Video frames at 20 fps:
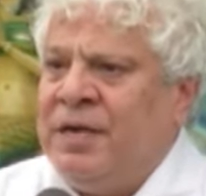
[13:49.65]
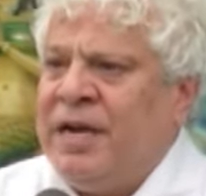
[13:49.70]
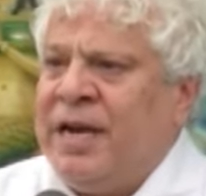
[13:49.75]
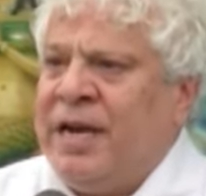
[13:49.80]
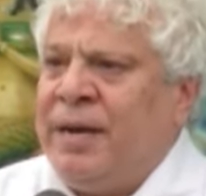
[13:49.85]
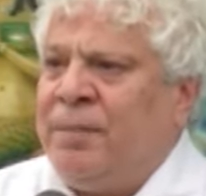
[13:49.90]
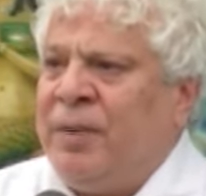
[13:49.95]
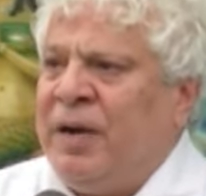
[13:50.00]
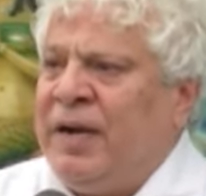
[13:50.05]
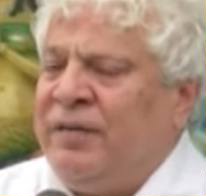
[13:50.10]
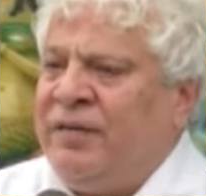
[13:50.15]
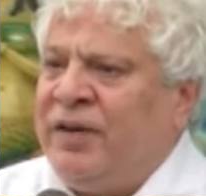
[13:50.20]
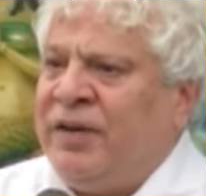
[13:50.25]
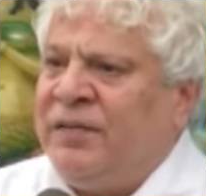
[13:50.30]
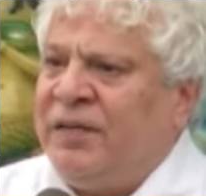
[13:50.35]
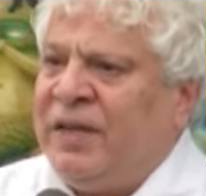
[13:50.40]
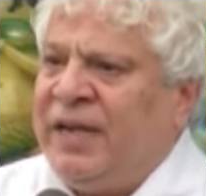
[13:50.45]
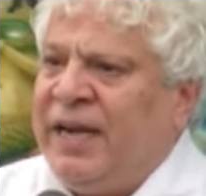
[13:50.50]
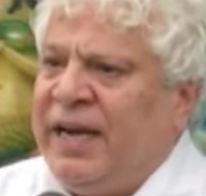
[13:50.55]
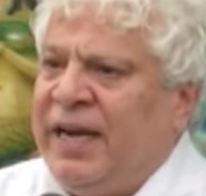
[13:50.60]
He believed
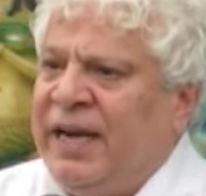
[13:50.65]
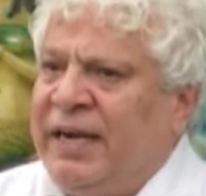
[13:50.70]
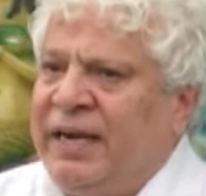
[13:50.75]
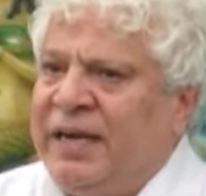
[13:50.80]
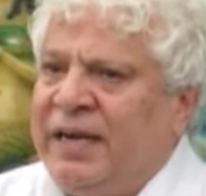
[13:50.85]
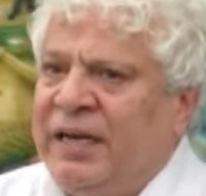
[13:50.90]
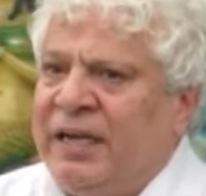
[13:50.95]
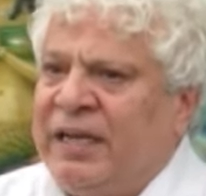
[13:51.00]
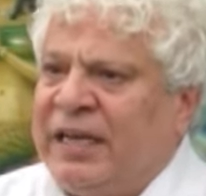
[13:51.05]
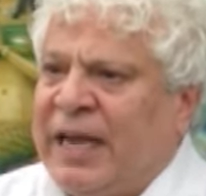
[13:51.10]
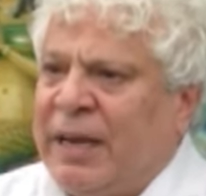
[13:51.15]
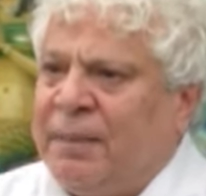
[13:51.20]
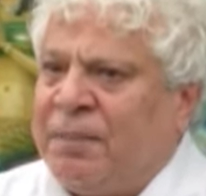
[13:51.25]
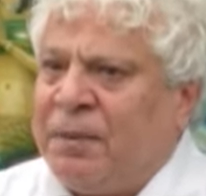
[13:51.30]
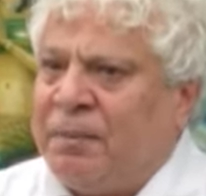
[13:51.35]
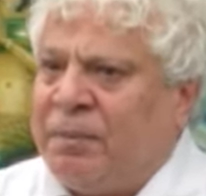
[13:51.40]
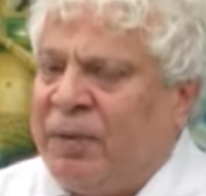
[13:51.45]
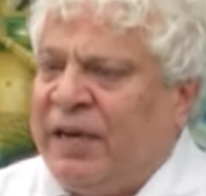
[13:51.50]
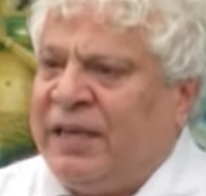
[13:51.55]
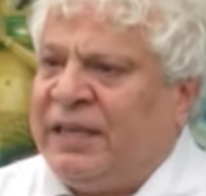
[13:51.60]
in the Indian
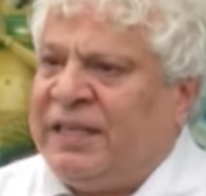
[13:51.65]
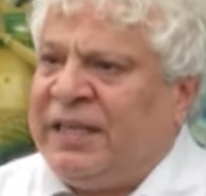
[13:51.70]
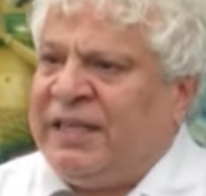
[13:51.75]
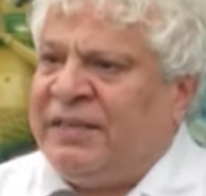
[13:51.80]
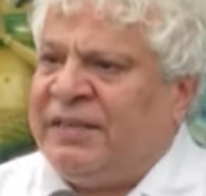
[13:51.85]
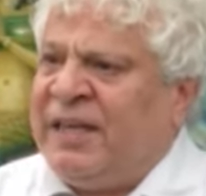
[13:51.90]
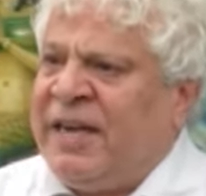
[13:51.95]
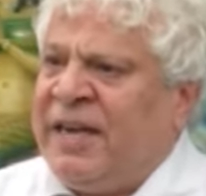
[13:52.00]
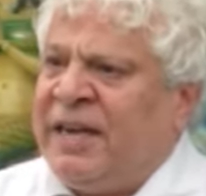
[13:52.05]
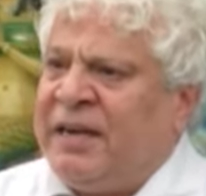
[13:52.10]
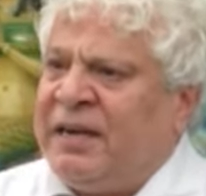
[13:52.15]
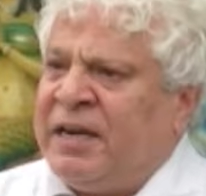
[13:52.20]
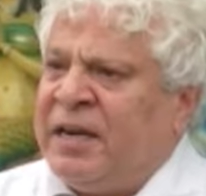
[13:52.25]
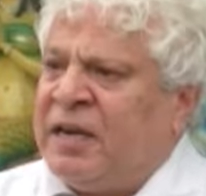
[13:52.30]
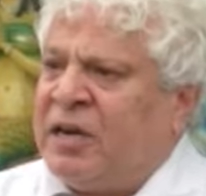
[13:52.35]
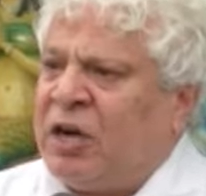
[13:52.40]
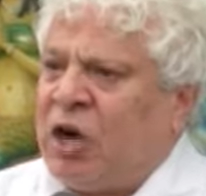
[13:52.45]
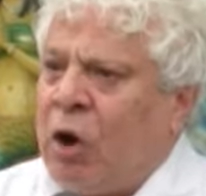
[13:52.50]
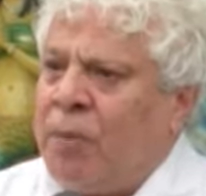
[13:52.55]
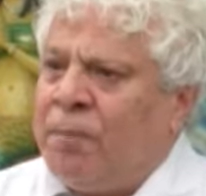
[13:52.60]
capability, the
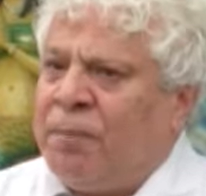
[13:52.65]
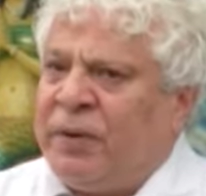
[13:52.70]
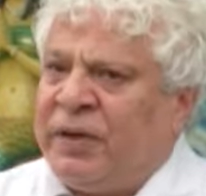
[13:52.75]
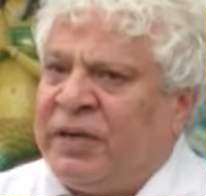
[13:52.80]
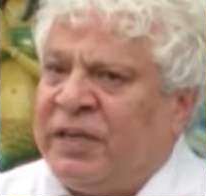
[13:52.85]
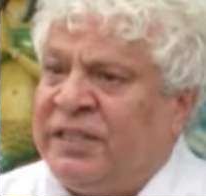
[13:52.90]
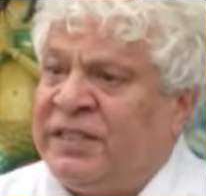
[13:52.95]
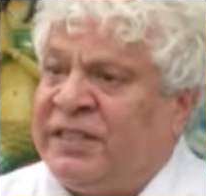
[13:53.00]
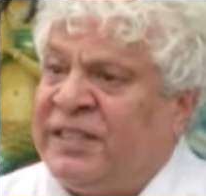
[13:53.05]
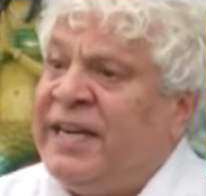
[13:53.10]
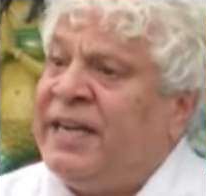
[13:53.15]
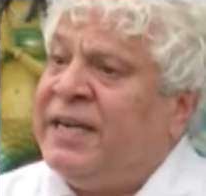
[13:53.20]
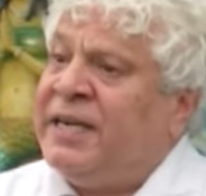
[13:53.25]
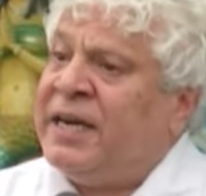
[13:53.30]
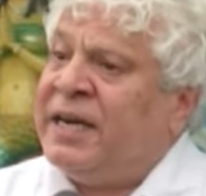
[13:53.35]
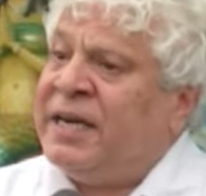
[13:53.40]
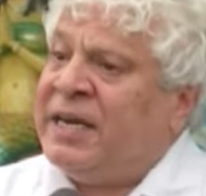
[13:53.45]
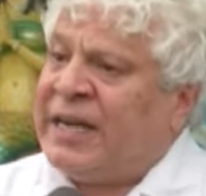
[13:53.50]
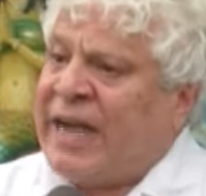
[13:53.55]
Indian competence, the Indian